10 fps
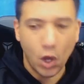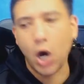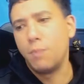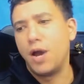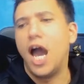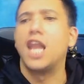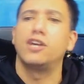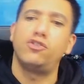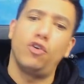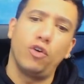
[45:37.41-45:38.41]
Oh, but
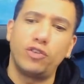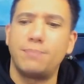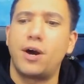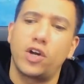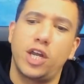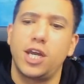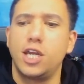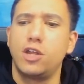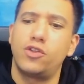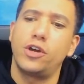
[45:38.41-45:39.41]
Alex, you're not debunking
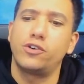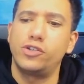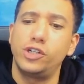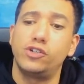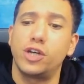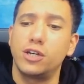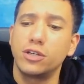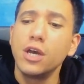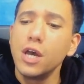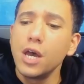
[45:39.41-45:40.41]
anything, she says.
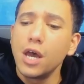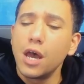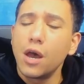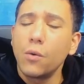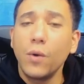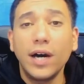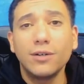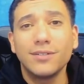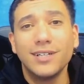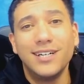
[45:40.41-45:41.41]
Well,